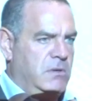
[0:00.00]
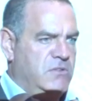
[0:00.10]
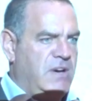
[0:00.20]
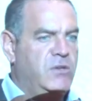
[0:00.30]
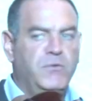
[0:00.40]

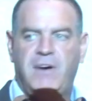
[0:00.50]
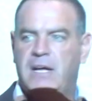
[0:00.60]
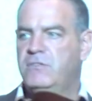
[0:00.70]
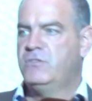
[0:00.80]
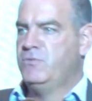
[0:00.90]
Try to
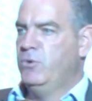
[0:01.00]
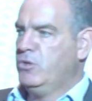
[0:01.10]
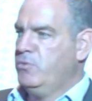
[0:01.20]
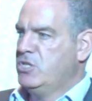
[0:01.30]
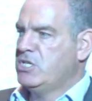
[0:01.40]
find
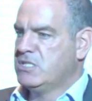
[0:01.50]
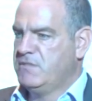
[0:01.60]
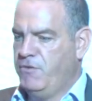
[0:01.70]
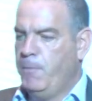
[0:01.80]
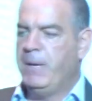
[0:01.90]
truth with
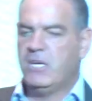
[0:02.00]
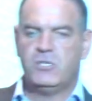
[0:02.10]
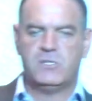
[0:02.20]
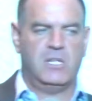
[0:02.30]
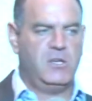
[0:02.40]
just few
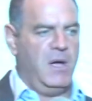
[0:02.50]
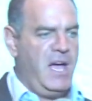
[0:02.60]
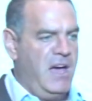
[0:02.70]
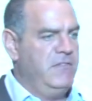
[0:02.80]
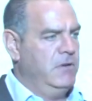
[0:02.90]
pictures that you
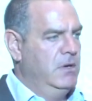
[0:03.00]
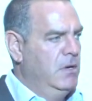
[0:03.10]
have,